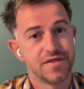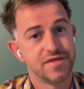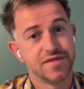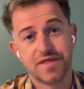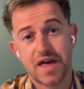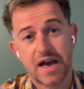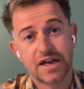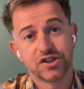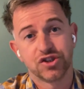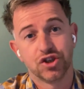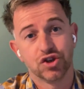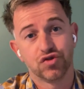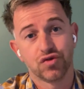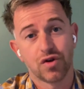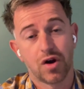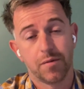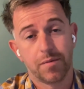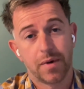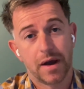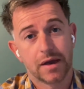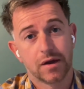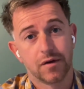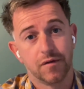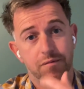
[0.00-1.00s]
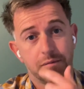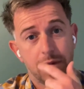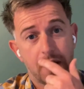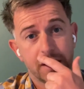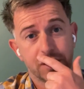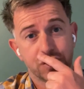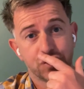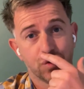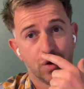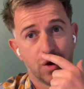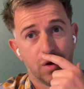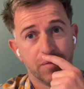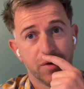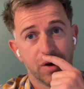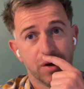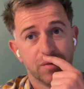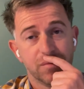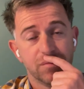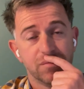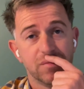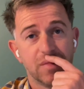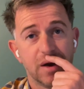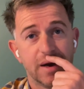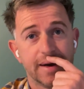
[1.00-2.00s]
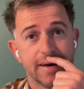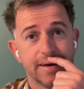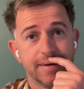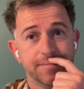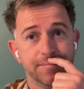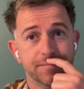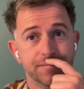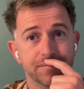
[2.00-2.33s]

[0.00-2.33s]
that's the drawback of my trauma.